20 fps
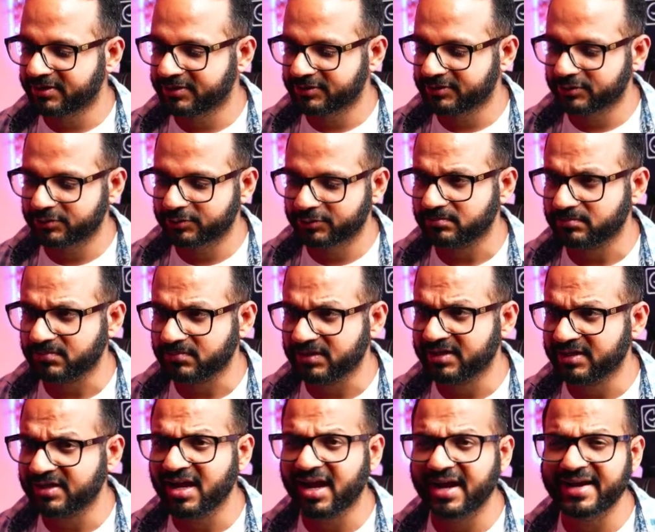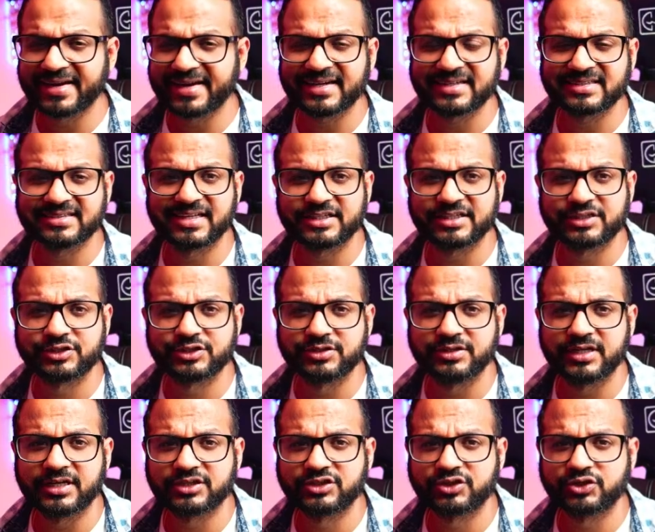So yeah, I guess
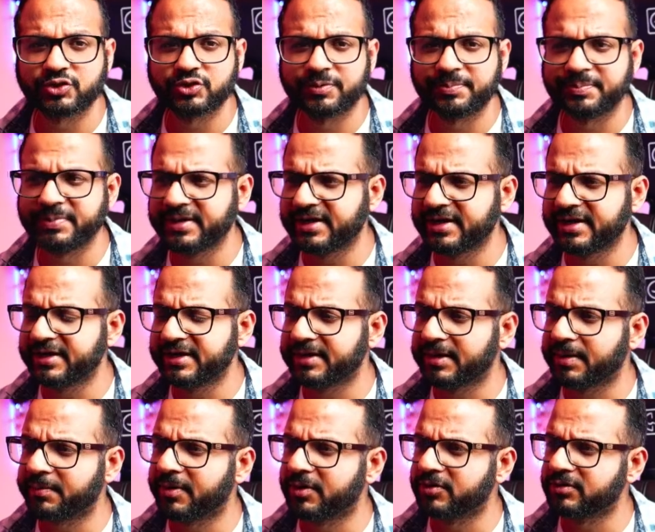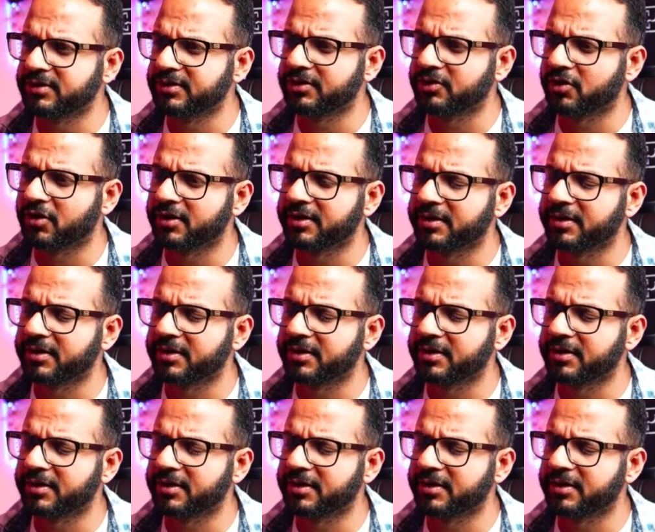that should be it about the Docker